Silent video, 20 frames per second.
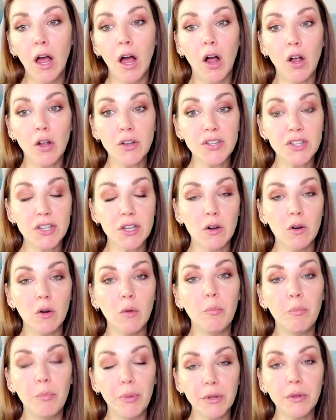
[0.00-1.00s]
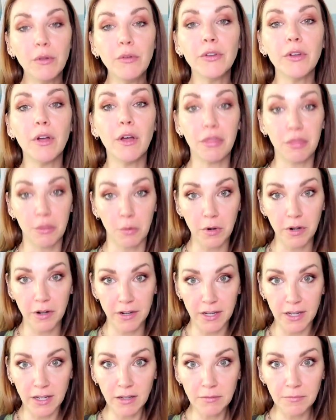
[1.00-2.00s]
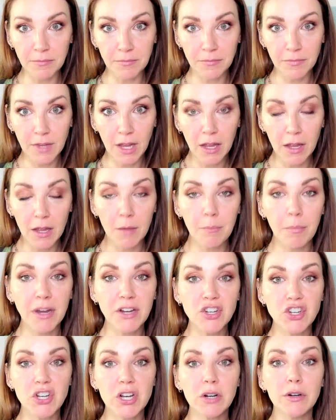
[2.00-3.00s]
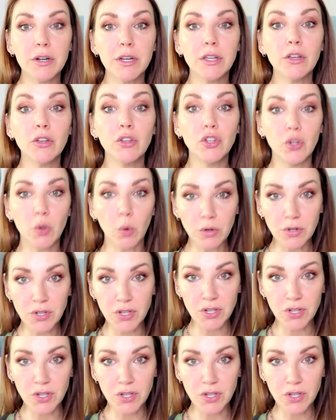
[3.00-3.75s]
also build authority by sharing your